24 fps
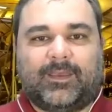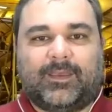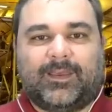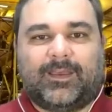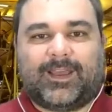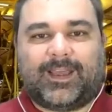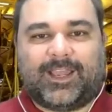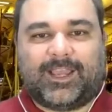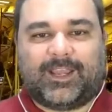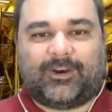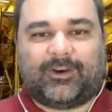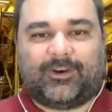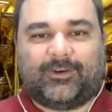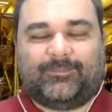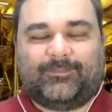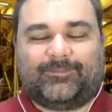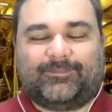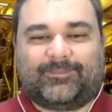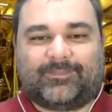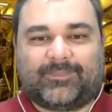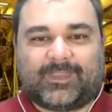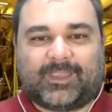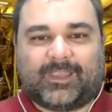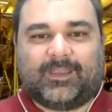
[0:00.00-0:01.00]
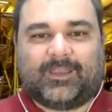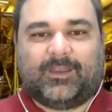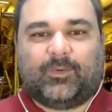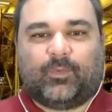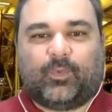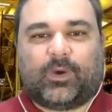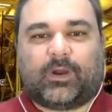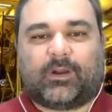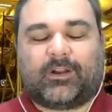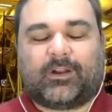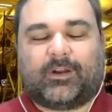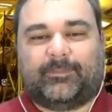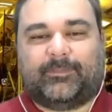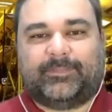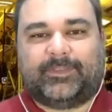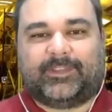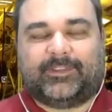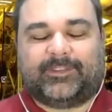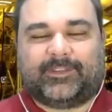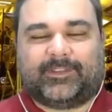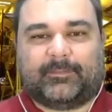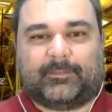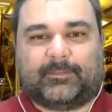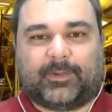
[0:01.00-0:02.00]
Hi all, welcome to
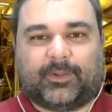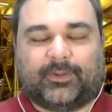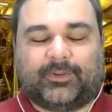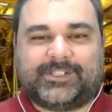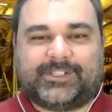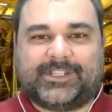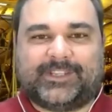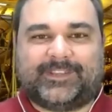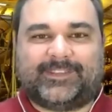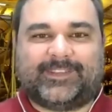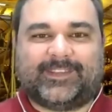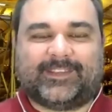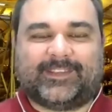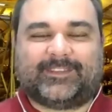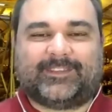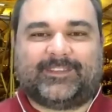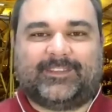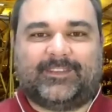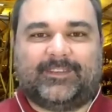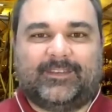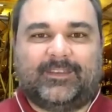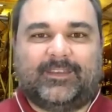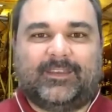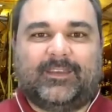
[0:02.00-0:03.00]
Simple Logistics.